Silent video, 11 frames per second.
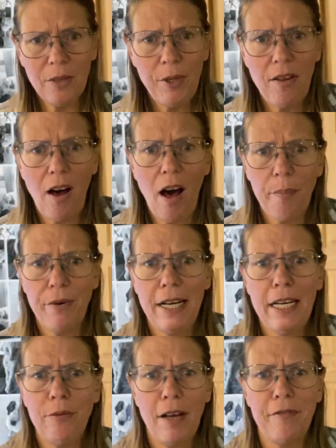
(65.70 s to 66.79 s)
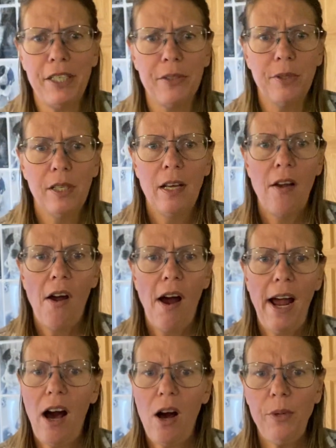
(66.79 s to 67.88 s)
with operating revenue.
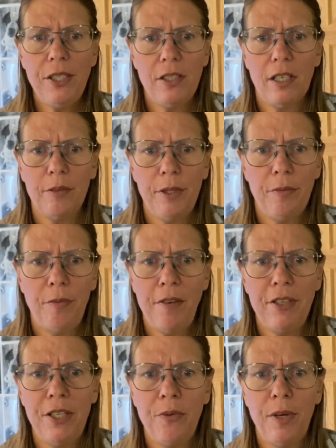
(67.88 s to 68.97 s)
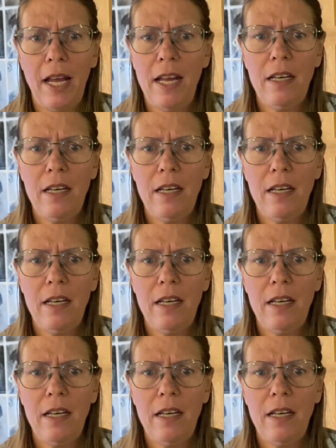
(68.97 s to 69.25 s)
I always start with revenue when